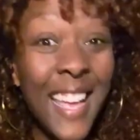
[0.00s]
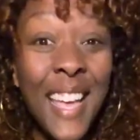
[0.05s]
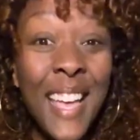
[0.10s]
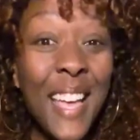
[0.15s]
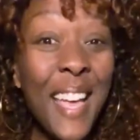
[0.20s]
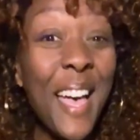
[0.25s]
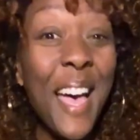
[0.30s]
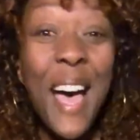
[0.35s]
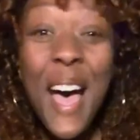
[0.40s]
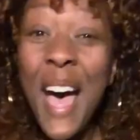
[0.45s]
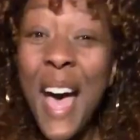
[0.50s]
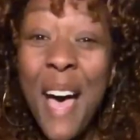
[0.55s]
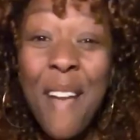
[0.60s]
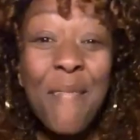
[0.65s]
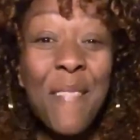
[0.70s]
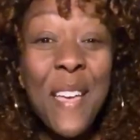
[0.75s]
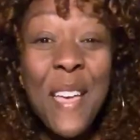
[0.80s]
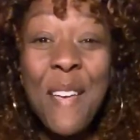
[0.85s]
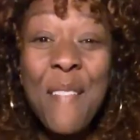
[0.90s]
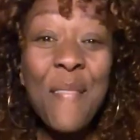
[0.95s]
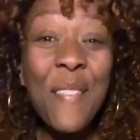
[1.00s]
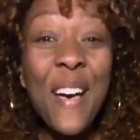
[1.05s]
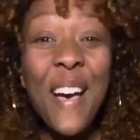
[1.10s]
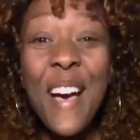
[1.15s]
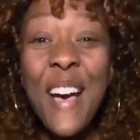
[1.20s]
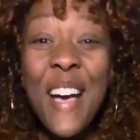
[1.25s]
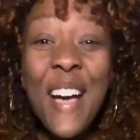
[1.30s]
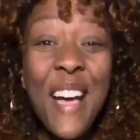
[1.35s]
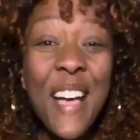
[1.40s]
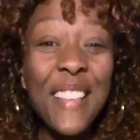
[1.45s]
Happy
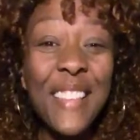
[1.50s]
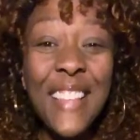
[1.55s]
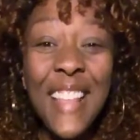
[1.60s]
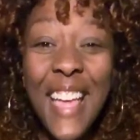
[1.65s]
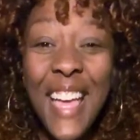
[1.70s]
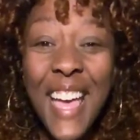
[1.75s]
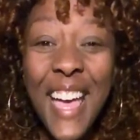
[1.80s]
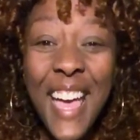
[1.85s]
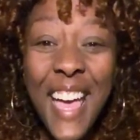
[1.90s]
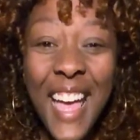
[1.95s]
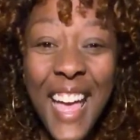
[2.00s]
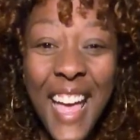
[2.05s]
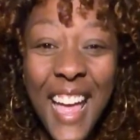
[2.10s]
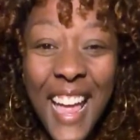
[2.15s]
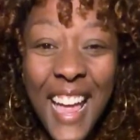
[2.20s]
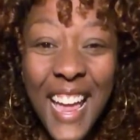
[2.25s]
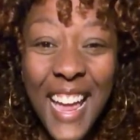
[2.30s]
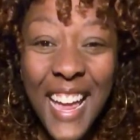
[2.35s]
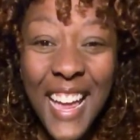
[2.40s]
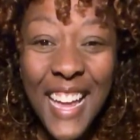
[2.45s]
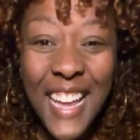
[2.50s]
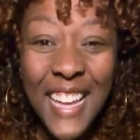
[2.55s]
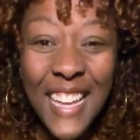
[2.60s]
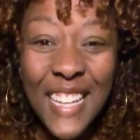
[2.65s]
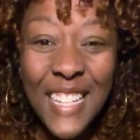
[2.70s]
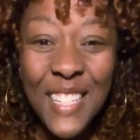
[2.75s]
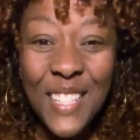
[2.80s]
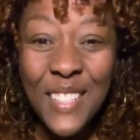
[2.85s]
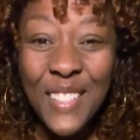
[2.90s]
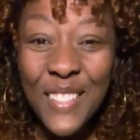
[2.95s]
birthday
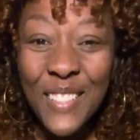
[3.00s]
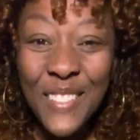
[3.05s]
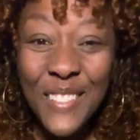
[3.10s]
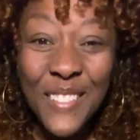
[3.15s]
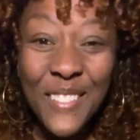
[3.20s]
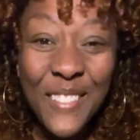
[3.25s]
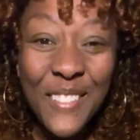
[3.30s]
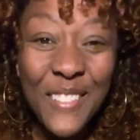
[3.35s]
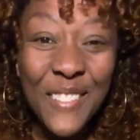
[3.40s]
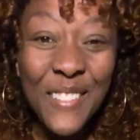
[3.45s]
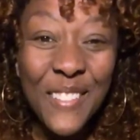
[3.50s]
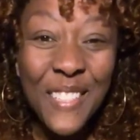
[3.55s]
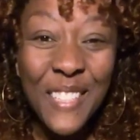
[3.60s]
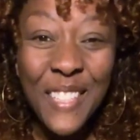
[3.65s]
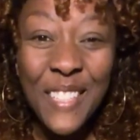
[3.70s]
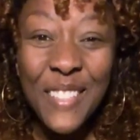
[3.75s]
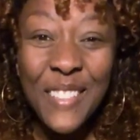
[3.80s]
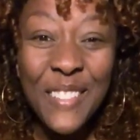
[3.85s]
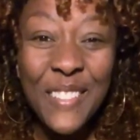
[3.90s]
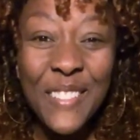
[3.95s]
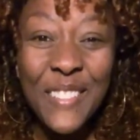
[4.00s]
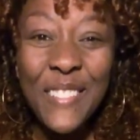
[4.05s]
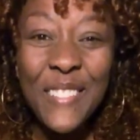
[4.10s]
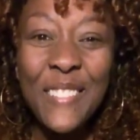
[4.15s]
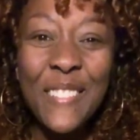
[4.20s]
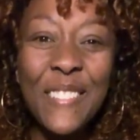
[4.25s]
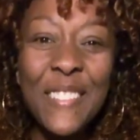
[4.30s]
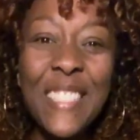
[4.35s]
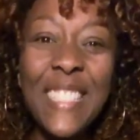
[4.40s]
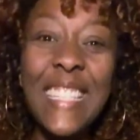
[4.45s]
to
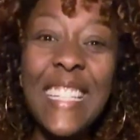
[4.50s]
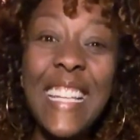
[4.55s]
you.